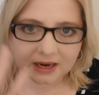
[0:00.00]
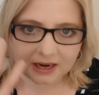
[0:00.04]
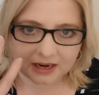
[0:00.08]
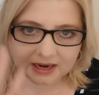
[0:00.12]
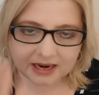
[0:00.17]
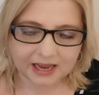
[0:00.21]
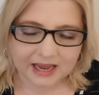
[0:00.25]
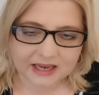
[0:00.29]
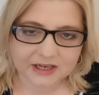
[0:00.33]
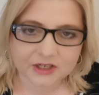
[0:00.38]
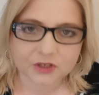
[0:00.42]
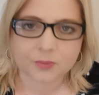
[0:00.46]
it
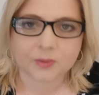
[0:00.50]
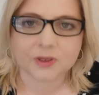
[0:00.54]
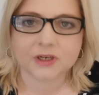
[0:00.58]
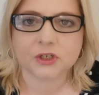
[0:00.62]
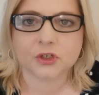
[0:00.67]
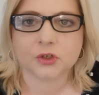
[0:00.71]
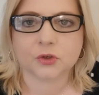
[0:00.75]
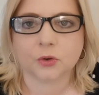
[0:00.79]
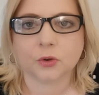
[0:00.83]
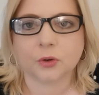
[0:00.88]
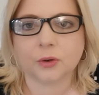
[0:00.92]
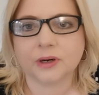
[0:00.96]
has my
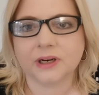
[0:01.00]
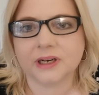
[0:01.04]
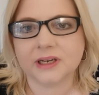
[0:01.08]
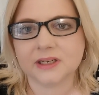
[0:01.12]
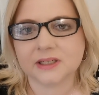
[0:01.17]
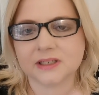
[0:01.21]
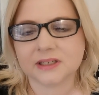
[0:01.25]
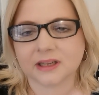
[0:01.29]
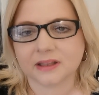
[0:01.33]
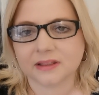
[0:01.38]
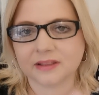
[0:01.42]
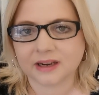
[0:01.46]

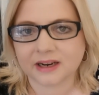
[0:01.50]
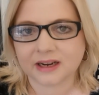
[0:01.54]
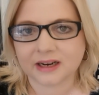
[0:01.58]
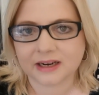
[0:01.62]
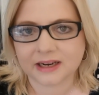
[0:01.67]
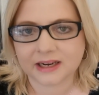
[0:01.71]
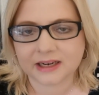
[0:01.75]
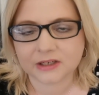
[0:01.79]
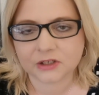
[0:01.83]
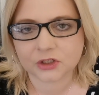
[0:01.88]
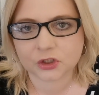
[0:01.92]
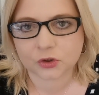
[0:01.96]
stories, and there are
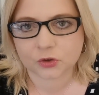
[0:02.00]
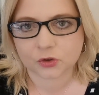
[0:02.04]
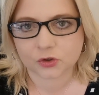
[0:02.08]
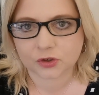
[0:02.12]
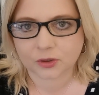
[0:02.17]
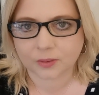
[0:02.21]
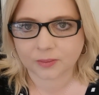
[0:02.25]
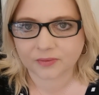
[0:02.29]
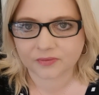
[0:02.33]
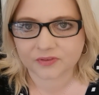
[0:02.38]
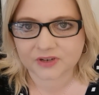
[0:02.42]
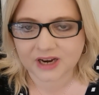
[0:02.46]
links to
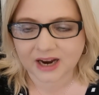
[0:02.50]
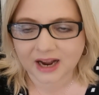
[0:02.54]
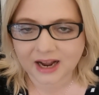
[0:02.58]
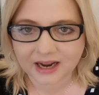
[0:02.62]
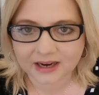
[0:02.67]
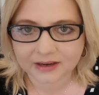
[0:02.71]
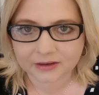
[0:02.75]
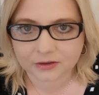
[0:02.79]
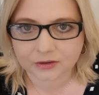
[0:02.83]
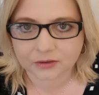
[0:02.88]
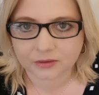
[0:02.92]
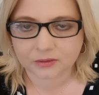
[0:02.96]
some of the
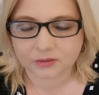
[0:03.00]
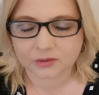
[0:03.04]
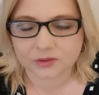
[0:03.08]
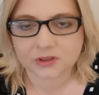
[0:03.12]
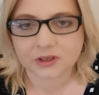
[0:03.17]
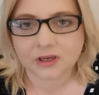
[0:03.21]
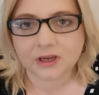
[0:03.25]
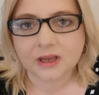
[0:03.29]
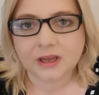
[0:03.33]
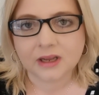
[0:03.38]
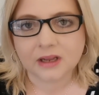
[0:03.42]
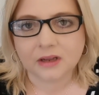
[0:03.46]

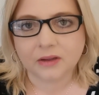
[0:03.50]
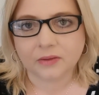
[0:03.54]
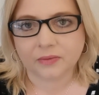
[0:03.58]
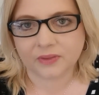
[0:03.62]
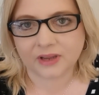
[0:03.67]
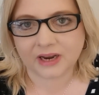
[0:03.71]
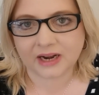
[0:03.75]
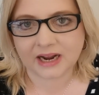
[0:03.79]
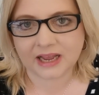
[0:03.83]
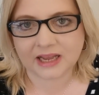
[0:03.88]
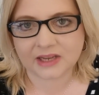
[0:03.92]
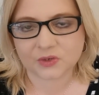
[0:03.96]
articles
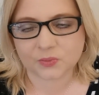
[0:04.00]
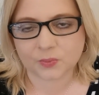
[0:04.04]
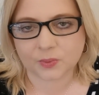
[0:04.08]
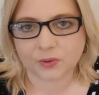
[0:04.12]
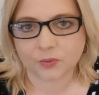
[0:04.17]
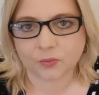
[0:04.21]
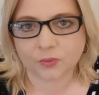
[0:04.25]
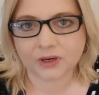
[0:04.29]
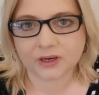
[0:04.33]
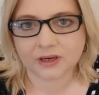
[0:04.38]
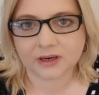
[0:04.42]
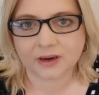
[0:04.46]
that has
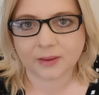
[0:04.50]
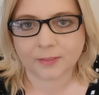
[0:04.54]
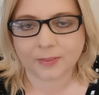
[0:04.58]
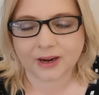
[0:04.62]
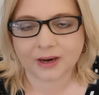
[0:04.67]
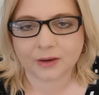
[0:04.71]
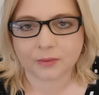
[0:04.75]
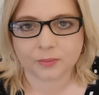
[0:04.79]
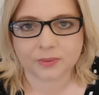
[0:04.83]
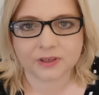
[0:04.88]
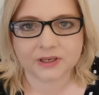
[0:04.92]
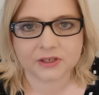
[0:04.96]
been written
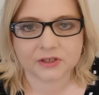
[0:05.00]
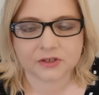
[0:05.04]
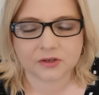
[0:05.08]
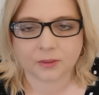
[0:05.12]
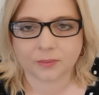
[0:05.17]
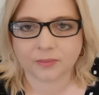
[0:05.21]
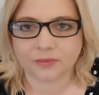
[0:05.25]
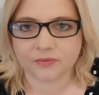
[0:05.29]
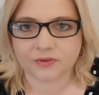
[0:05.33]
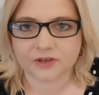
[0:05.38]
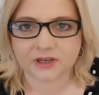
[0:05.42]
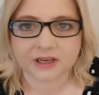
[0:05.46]
about me,
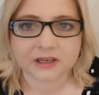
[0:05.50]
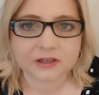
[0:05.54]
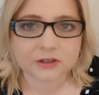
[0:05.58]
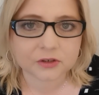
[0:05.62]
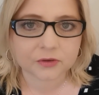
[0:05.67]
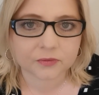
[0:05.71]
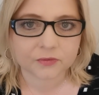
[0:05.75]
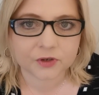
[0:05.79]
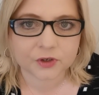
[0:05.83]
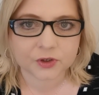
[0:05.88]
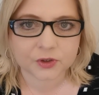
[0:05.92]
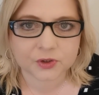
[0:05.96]
some of the
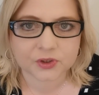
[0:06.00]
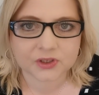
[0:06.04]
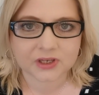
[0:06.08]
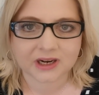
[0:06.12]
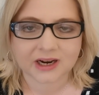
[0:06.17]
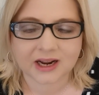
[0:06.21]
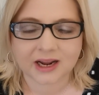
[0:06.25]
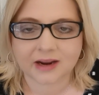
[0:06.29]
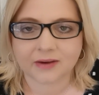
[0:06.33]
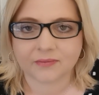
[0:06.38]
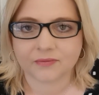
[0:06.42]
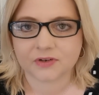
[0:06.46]
interviews that
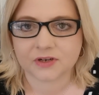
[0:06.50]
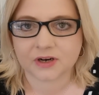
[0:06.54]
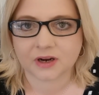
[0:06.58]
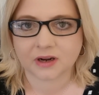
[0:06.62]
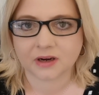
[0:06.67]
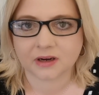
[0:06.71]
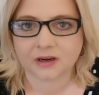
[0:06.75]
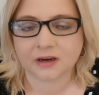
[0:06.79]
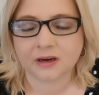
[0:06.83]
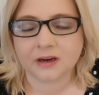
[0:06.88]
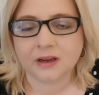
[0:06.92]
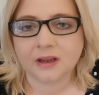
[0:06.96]
I have
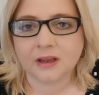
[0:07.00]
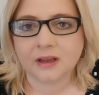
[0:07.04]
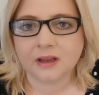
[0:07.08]
done,